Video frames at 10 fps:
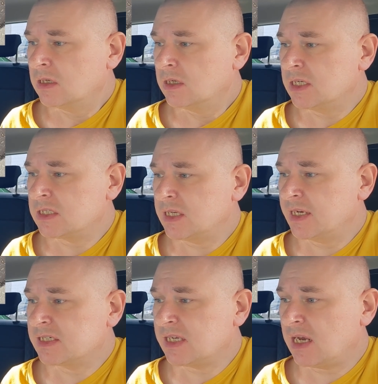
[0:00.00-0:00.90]
is
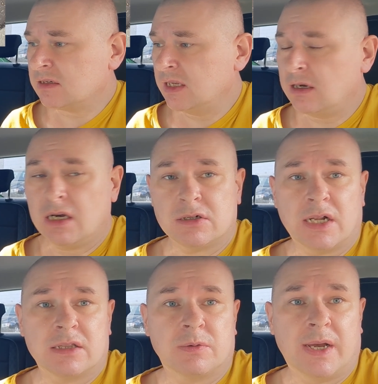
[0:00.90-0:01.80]
exactly
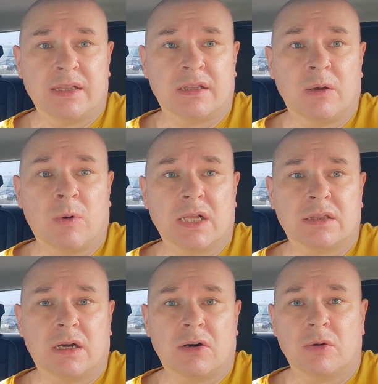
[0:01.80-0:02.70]
120
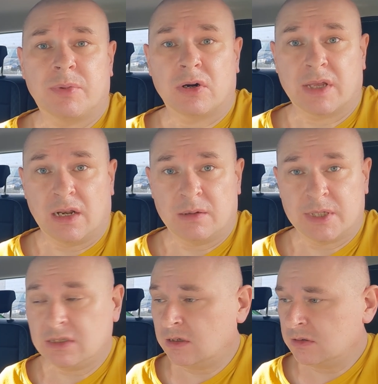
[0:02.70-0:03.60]
watt-hour per
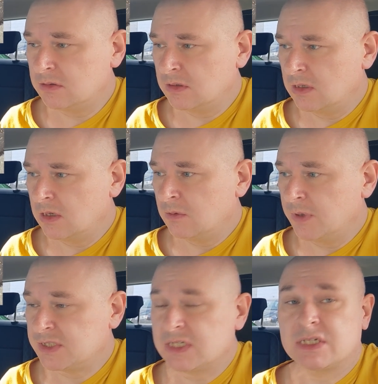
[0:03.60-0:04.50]
kilometer,
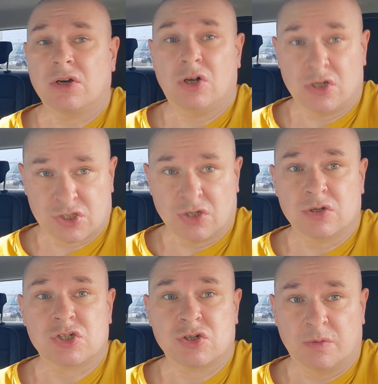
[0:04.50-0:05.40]
which is also
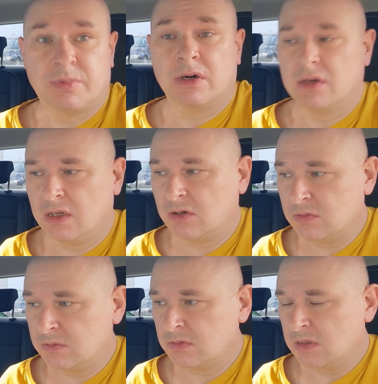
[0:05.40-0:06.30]
super
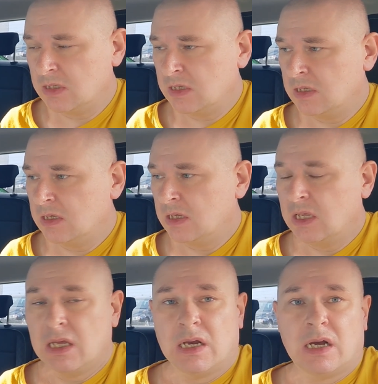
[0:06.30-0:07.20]
low.
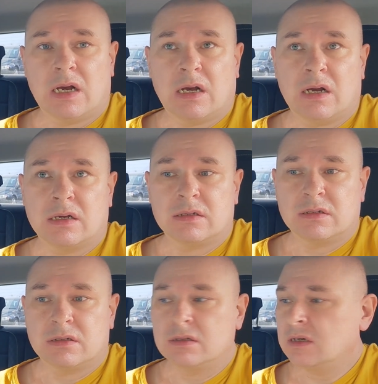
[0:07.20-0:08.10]
I
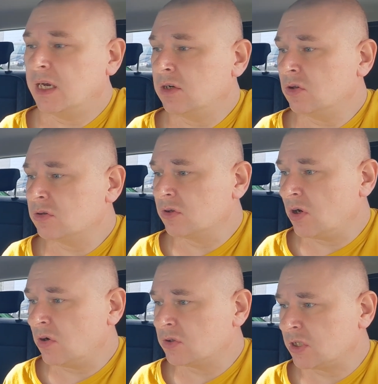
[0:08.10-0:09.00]
don't
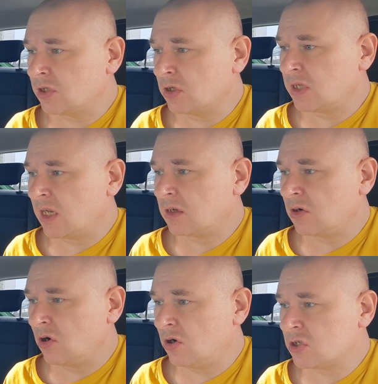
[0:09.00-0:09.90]
know the total
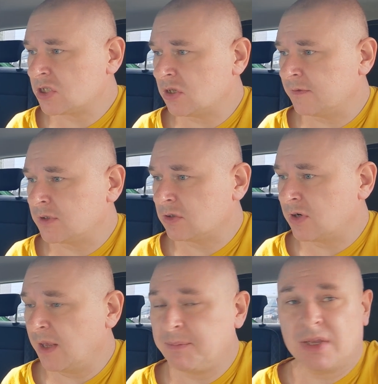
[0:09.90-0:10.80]
cost of the
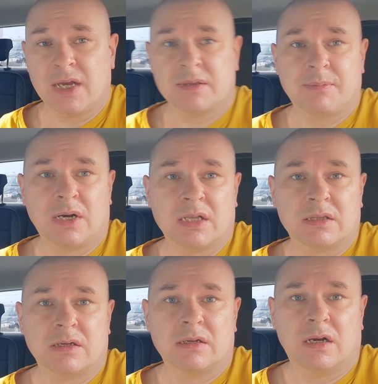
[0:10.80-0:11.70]
trip yet, but
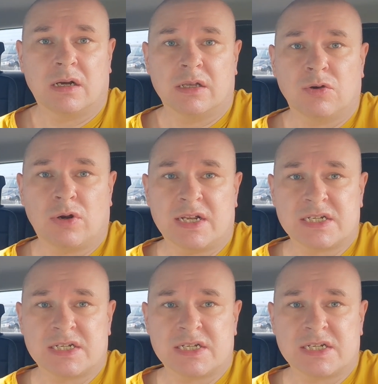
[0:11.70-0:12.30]
you can